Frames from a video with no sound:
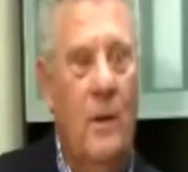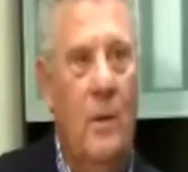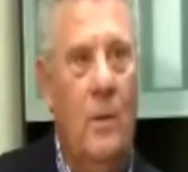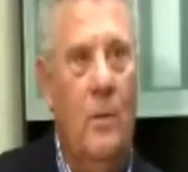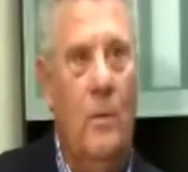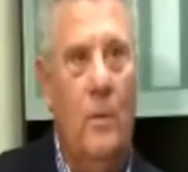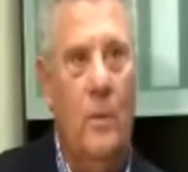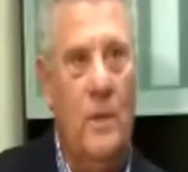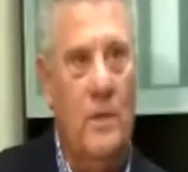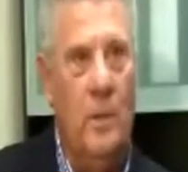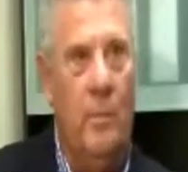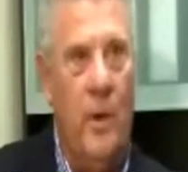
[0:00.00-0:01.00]
who
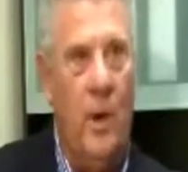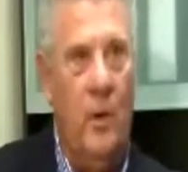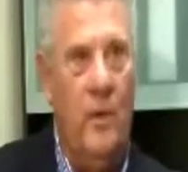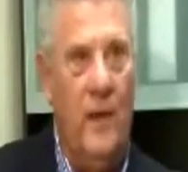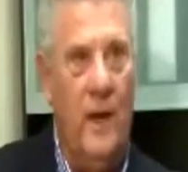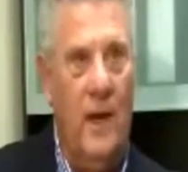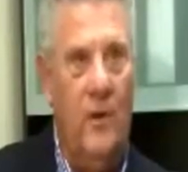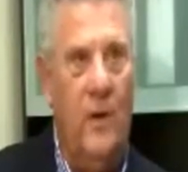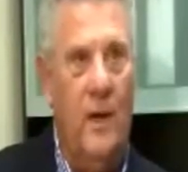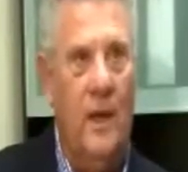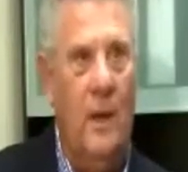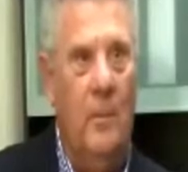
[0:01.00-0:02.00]
was the pro at the
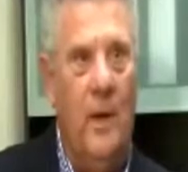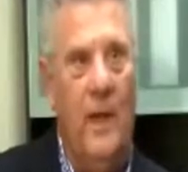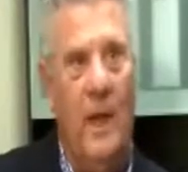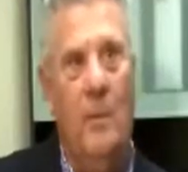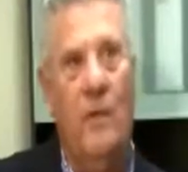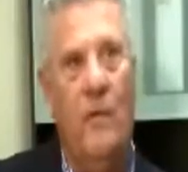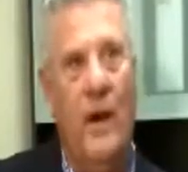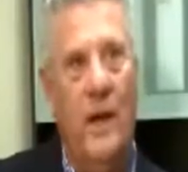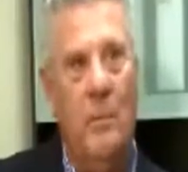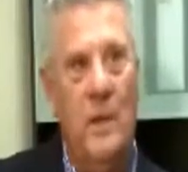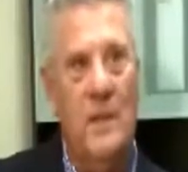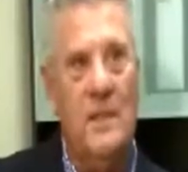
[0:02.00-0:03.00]
country club by the name of
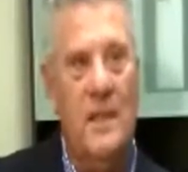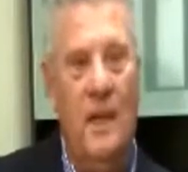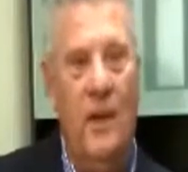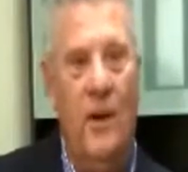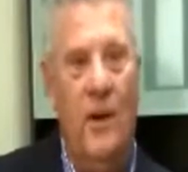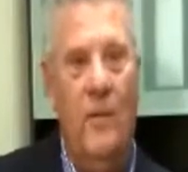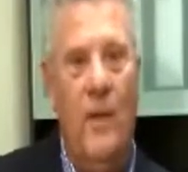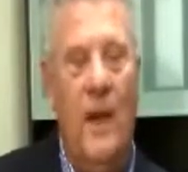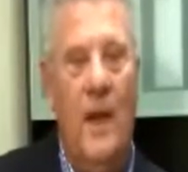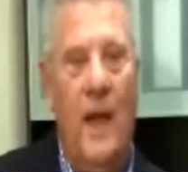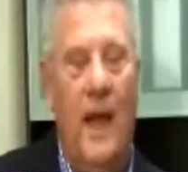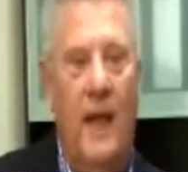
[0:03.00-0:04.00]
Frank Minch Sr.,
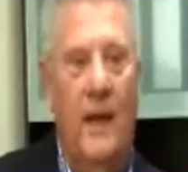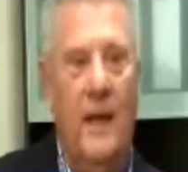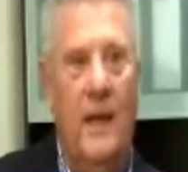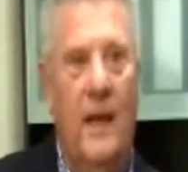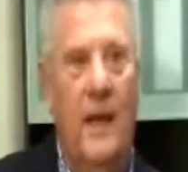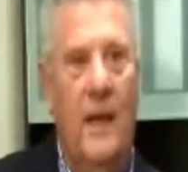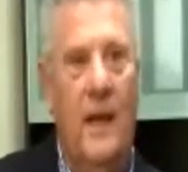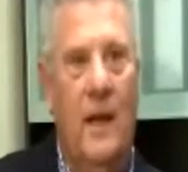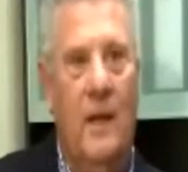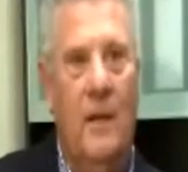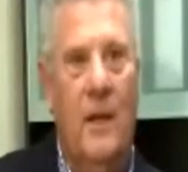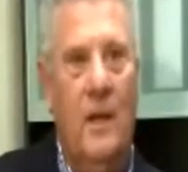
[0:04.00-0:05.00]
and he
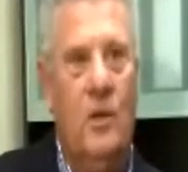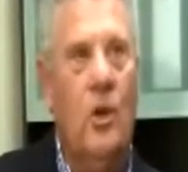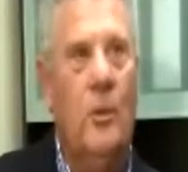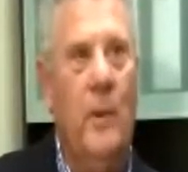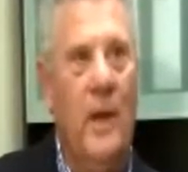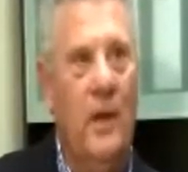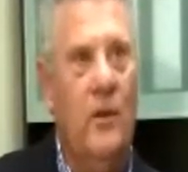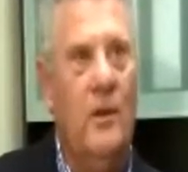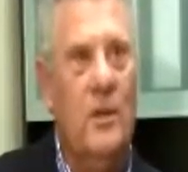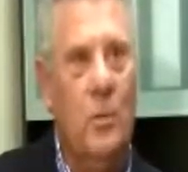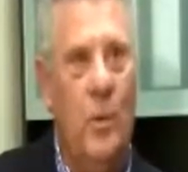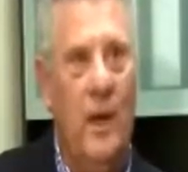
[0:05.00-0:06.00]
uh, took me
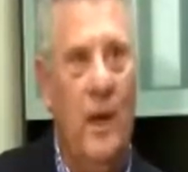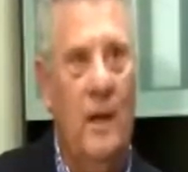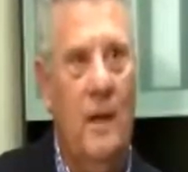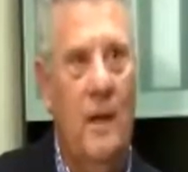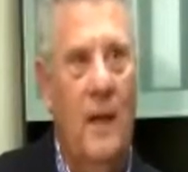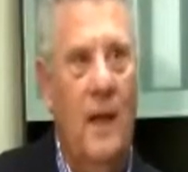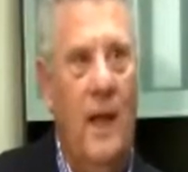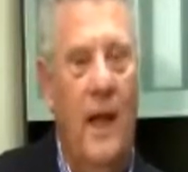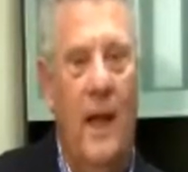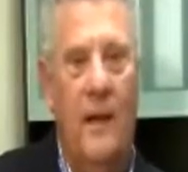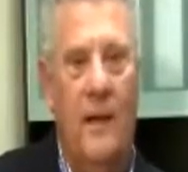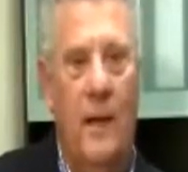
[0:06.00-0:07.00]
under his wing
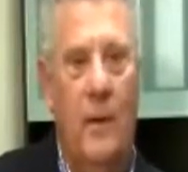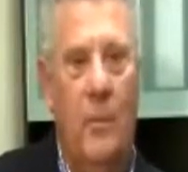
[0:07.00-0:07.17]
and